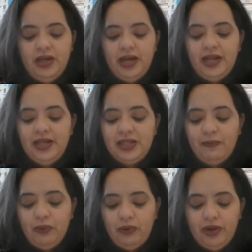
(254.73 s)
And he's a
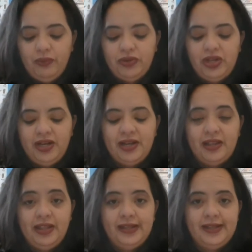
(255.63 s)
boy, which Edna
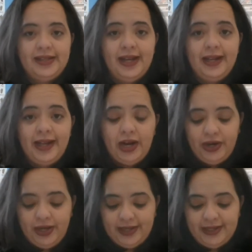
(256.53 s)
thinks is
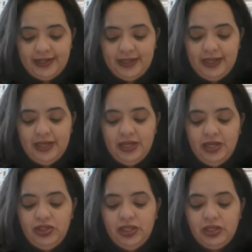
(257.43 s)
hilarious.
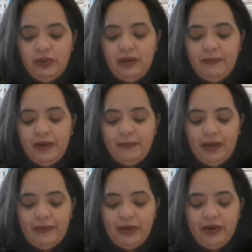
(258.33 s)
She's going to bug me
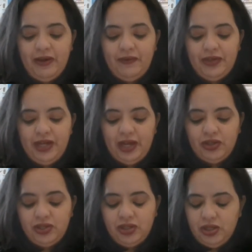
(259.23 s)
about it every day, I
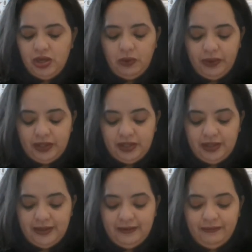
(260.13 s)
just know it.
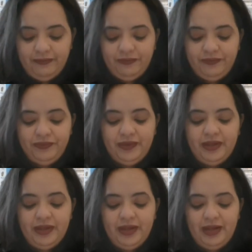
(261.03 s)

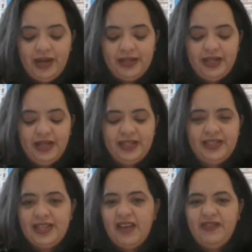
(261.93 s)
I take a
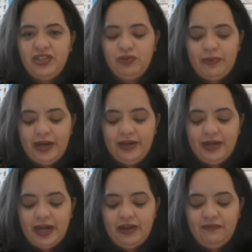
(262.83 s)
savage bite
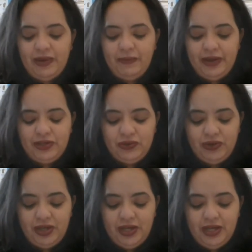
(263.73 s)
out of my
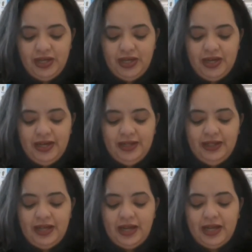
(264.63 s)
pastry.
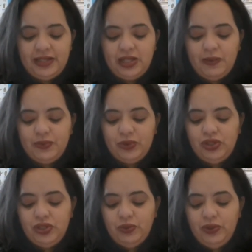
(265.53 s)
Diana stops what
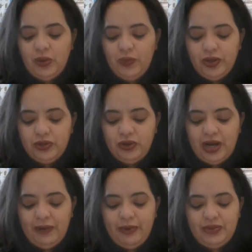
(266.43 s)
she's doing and wiggles her
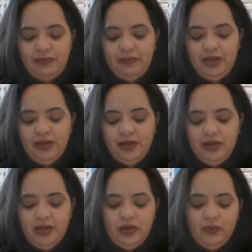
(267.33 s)
eyebrows at me.
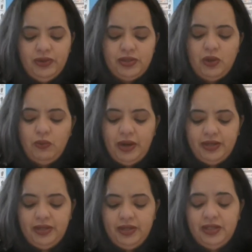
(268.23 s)
Well, so
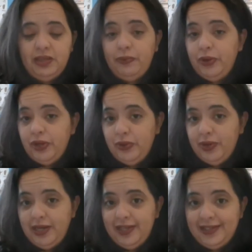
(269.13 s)
what? Is the boy cute
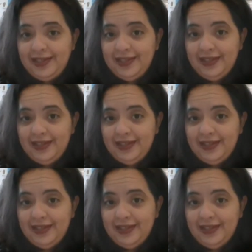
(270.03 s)
at least?